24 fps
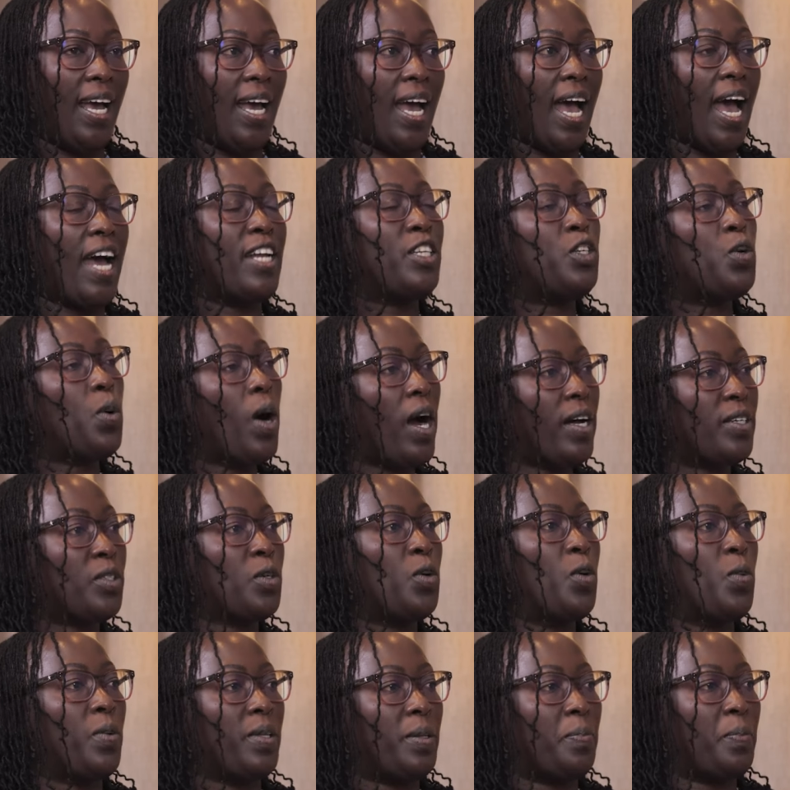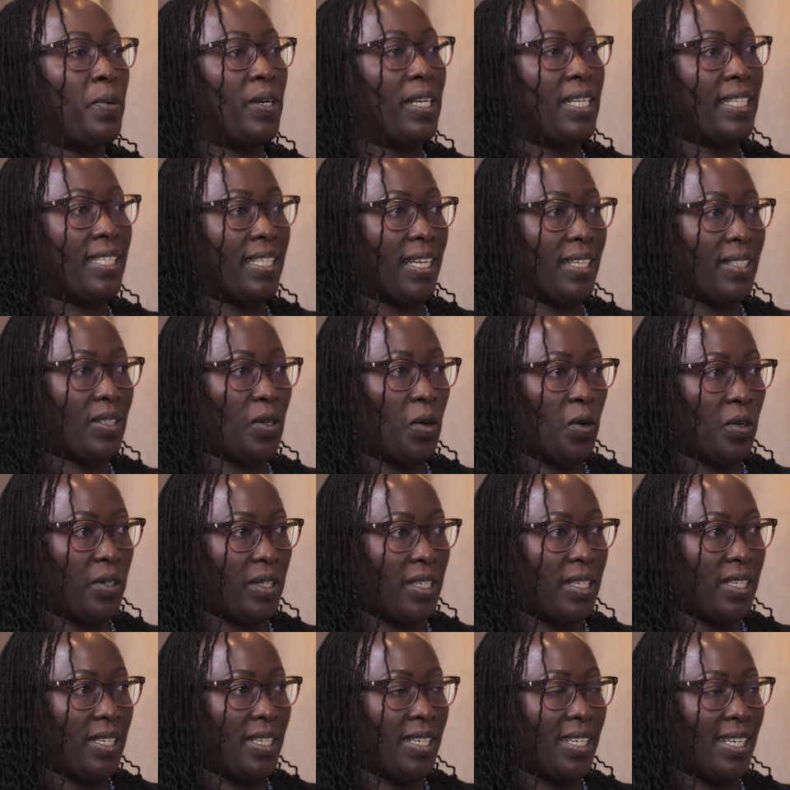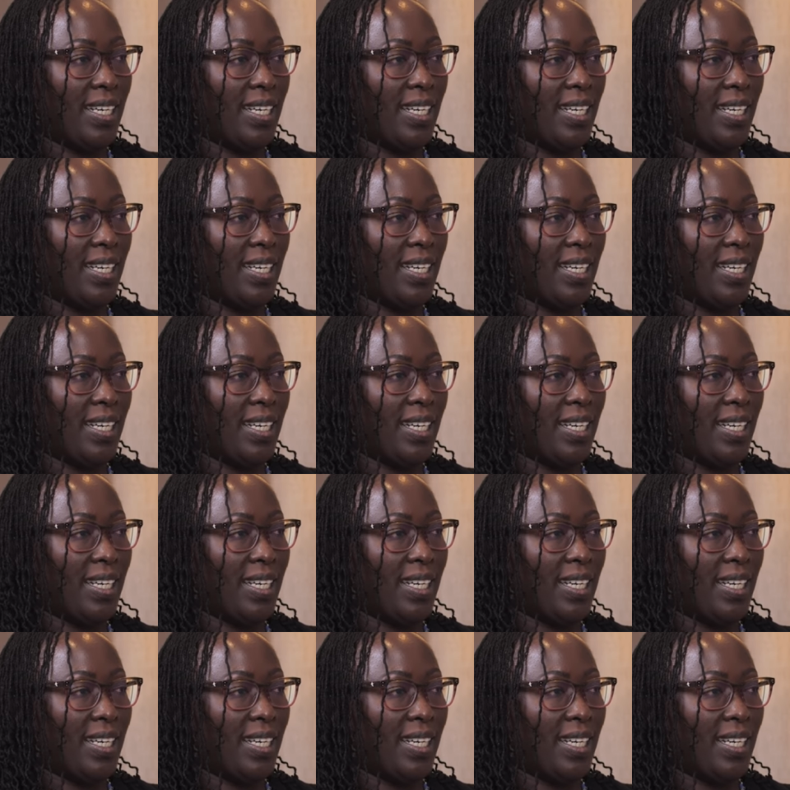Mm. And you had to go with police escort,